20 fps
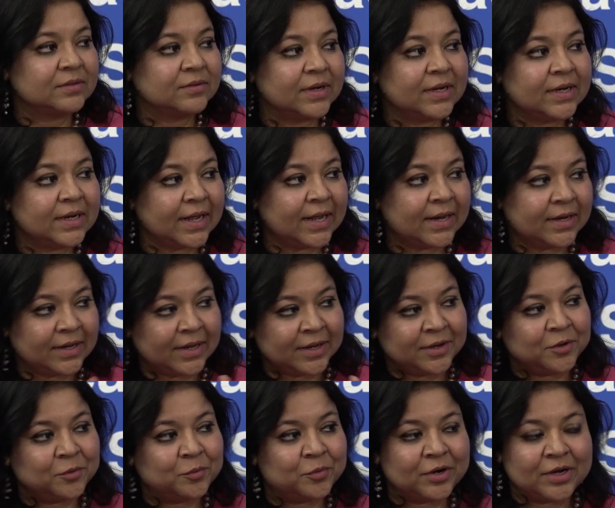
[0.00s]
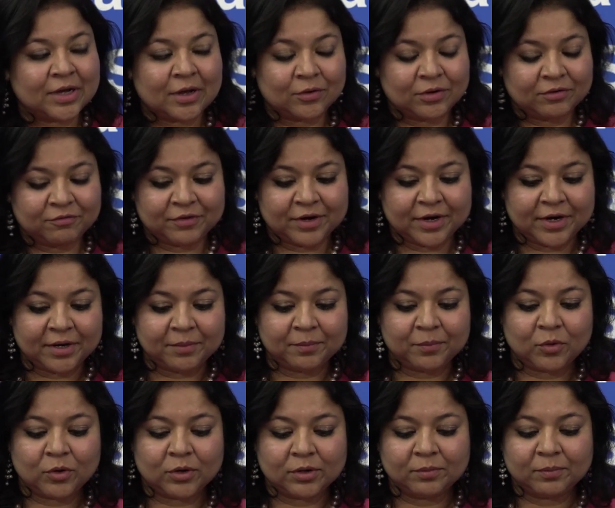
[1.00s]
Right. And you bring out a very
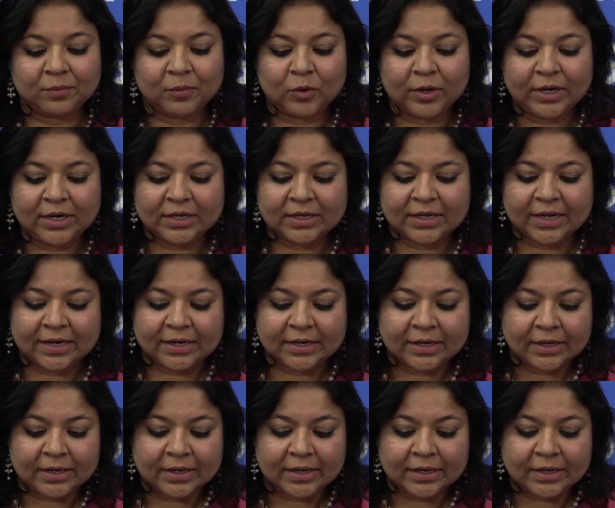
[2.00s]
important point that